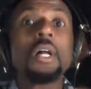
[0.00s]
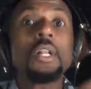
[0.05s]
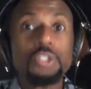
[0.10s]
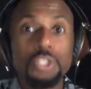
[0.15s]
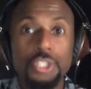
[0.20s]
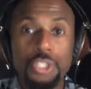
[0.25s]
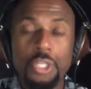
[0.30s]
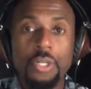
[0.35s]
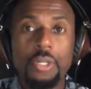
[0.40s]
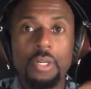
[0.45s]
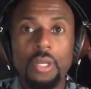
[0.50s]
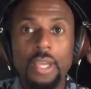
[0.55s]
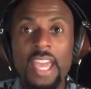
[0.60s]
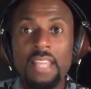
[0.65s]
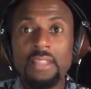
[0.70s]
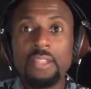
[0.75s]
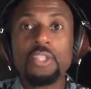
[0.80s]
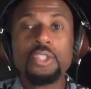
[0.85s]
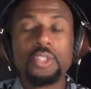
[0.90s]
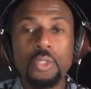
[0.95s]
culture
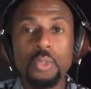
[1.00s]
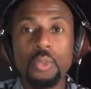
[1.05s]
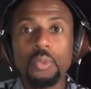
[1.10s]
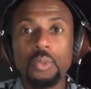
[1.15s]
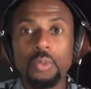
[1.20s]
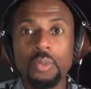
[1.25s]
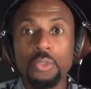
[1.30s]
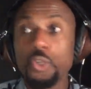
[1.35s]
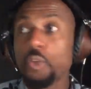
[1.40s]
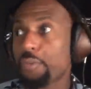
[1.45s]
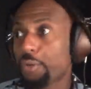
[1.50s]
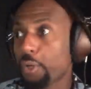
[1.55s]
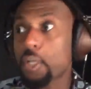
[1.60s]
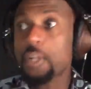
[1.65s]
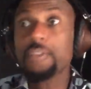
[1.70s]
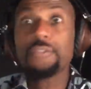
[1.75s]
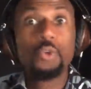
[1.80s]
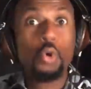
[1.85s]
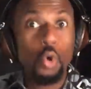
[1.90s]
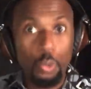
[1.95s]
at the school. You've
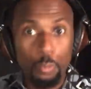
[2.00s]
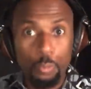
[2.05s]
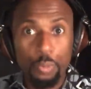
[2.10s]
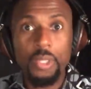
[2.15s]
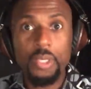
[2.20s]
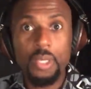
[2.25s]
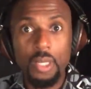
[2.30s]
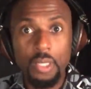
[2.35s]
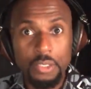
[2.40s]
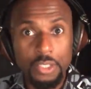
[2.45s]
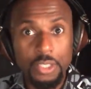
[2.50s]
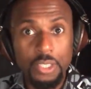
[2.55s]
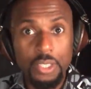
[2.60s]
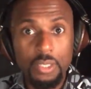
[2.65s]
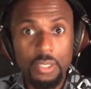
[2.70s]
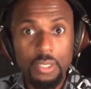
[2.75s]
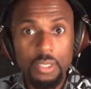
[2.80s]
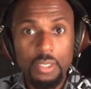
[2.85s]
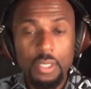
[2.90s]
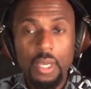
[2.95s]
heard of corporate
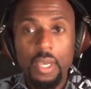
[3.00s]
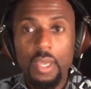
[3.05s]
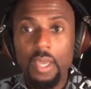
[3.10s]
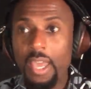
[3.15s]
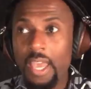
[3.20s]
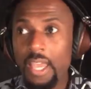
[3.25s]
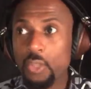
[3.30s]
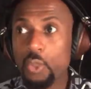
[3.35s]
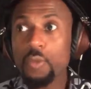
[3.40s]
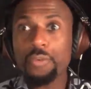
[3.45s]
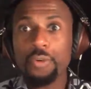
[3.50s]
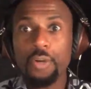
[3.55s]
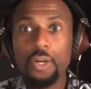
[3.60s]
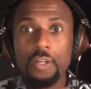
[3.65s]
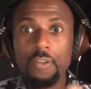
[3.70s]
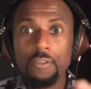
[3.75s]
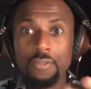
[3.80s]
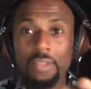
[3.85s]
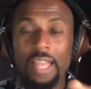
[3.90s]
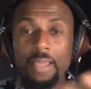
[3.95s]
culture and you've
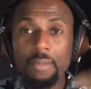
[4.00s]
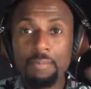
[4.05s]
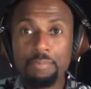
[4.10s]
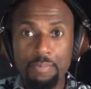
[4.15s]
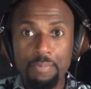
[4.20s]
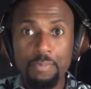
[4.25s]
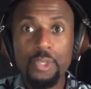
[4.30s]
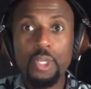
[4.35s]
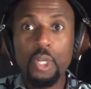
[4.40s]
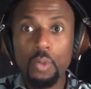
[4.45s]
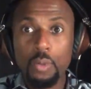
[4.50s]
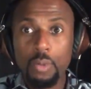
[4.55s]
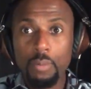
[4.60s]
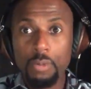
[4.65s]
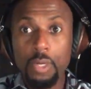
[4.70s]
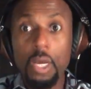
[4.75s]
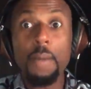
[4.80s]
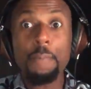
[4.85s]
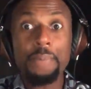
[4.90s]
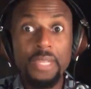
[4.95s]
heard of like, you know,
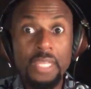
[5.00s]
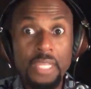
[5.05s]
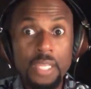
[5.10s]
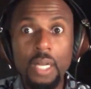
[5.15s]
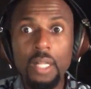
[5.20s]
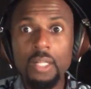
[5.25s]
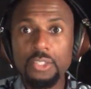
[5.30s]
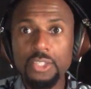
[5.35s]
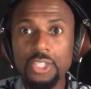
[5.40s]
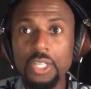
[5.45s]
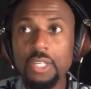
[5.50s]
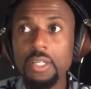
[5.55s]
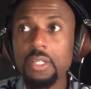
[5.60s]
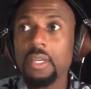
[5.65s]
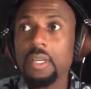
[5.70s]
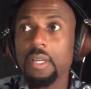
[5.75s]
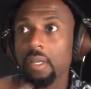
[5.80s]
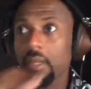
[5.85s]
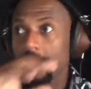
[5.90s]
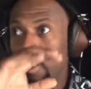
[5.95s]
company
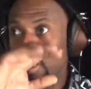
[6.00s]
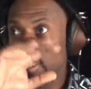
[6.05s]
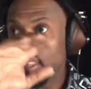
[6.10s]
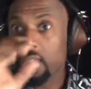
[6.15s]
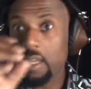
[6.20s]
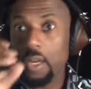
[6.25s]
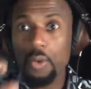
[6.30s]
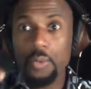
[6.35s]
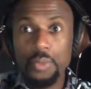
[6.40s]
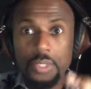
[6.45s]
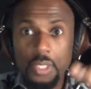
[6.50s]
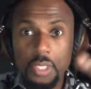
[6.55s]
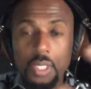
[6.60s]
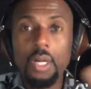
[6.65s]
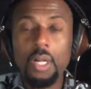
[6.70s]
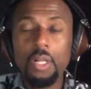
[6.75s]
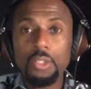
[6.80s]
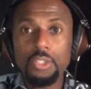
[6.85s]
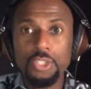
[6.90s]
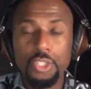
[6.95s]
culture. There was a
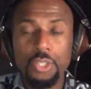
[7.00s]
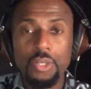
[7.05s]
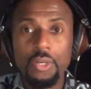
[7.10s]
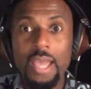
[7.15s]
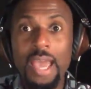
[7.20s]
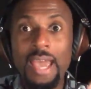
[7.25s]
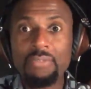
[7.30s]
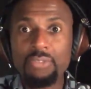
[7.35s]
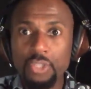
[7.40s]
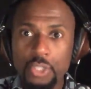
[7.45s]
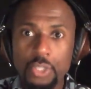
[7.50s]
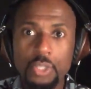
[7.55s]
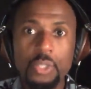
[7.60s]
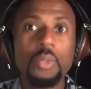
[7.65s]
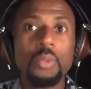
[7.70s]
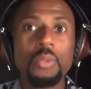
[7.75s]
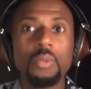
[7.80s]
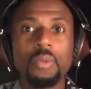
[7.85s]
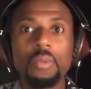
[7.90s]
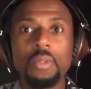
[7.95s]
culture at the
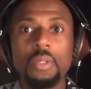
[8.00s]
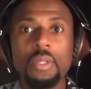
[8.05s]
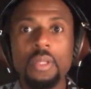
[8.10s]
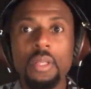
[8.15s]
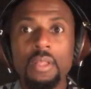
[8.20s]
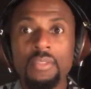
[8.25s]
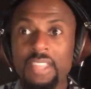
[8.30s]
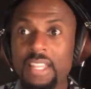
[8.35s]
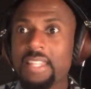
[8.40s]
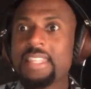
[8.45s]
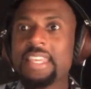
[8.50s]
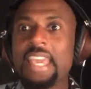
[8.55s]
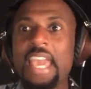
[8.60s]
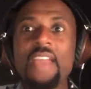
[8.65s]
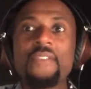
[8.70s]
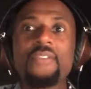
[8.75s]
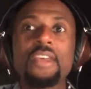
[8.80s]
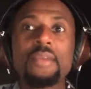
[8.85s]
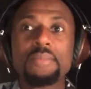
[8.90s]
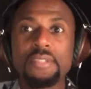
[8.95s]
school that
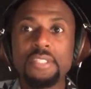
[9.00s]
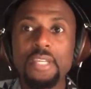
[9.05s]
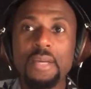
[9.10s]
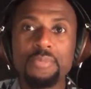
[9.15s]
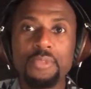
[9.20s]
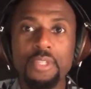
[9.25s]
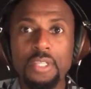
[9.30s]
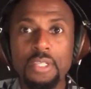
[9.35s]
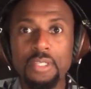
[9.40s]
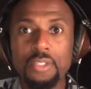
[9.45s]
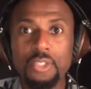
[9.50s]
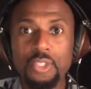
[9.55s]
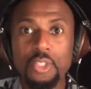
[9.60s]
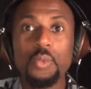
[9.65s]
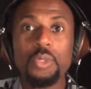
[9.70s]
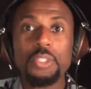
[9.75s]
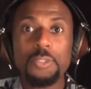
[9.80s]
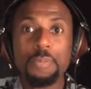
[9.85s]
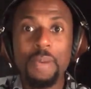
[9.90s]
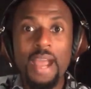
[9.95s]
gave him something
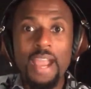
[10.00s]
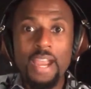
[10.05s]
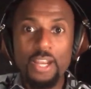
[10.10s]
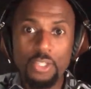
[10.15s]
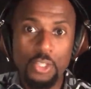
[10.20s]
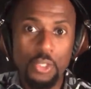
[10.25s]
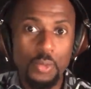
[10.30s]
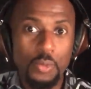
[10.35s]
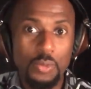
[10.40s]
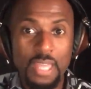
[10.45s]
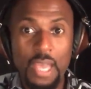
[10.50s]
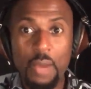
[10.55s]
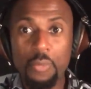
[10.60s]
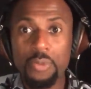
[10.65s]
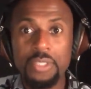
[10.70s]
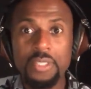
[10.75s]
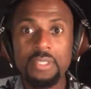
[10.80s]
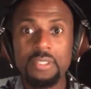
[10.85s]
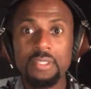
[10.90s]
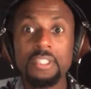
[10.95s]
to aspire to
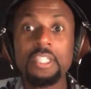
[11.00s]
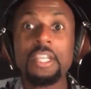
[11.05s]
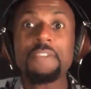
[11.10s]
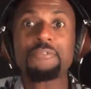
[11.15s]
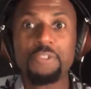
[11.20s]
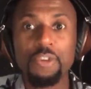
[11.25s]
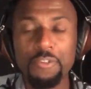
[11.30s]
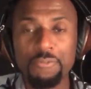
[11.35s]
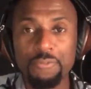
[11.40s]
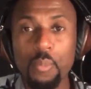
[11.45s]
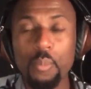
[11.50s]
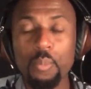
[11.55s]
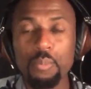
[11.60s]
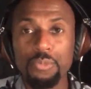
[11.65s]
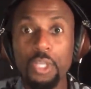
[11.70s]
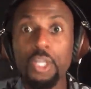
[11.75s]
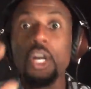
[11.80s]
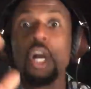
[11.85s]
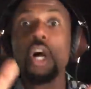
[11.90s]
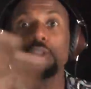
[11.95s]
that was different from
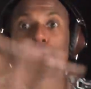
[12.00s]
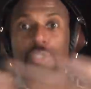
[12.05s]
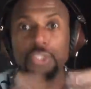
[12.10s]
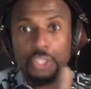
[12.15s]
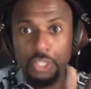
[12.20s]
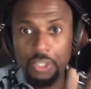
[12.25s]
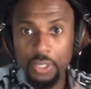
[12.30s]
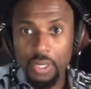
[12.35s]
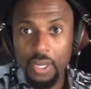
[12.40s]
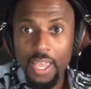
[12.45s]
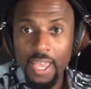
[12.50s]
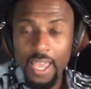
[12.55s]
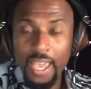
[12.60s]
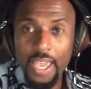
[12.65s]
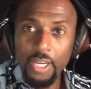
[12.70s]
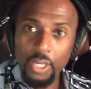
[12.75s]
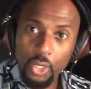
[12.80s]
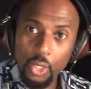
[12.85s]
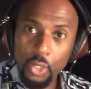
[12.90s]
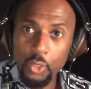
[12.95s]
the culture
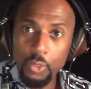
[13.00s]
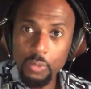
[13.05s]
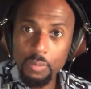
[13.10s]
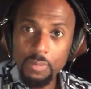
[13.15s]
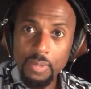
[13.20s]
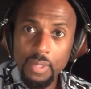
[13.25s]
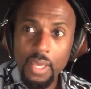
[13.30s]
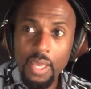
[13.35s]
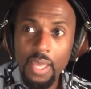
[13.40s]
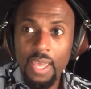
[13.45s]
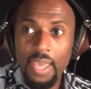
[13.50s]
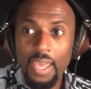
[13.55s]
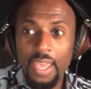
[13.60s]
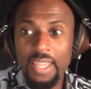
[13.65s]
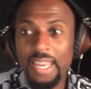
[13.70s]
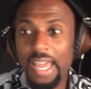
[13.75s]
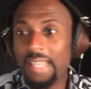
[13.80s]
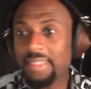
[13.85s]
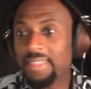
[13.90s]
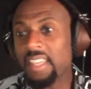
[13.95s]
at home
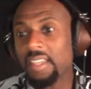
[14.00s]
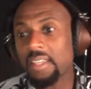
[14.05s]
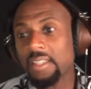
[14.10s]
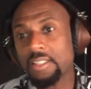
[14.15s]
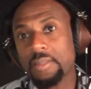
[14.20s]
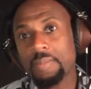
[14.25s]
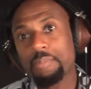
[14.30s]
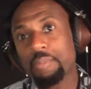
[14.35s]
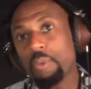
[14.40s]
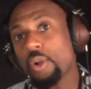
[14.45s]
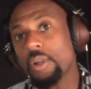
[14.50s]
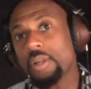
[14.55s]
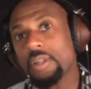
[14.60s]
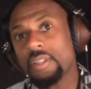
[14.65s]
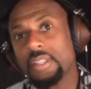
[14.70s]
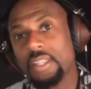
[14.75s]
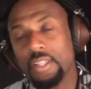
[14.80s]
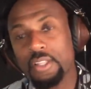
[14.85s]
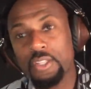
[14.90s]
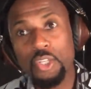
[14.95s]
and i think it's
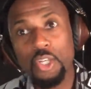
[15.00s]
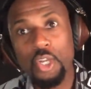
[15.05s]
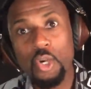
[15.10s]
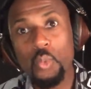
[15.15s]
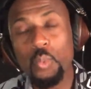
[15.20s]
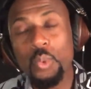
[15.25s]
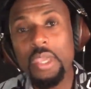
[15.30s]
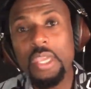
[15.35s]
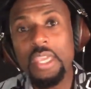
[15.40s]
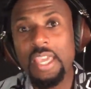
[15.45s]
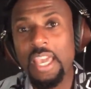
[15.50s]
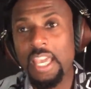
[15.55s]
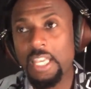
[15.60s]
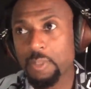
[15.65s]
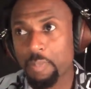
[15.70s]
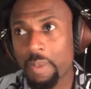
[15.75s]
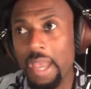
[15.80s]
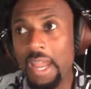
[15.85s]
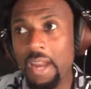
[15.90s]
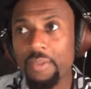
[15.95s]
important that you know we
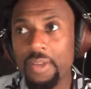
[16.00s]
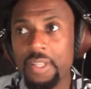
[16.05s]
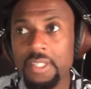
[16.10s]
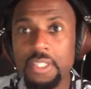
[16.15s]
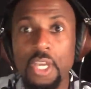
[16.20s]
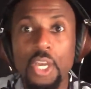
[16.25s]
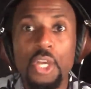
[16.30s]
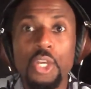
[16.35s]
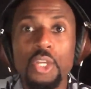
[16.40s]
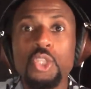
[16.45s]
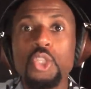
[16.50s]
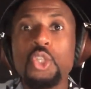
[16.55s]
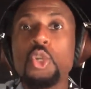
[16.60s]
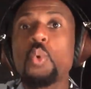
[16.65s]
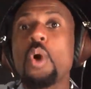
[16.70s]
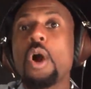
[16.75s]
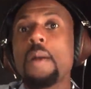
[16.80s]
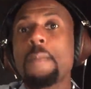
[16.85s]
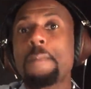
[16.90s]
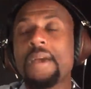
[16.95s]
as parents
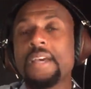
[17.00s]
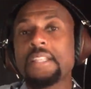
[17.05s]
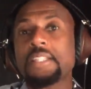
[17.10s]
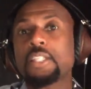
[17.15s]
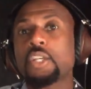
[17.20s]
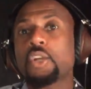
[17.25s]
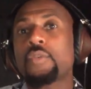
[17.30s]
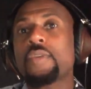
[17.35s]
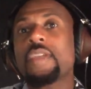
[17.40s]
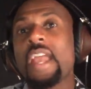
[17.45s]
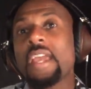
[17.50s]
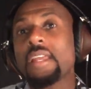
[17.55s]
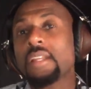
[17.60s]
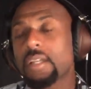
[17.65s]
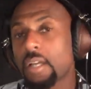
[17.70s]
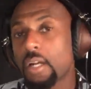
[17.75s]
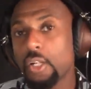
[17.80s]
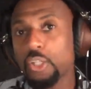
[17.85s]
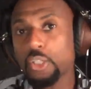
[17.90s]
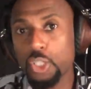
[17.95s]
do our best to create
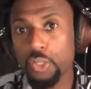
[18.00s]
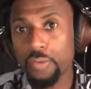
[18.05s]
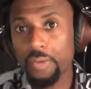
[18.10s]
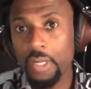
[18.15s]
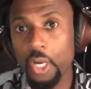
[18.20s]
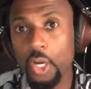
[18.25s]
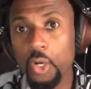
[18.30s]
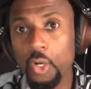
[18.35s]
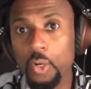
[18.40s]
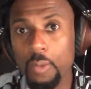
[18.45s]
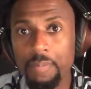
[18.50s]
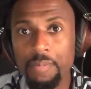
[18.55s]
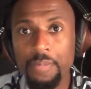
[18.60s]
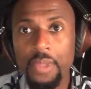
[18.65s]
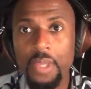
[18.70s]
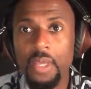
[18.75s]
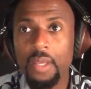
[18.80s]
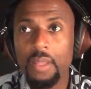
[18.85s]
a culture at home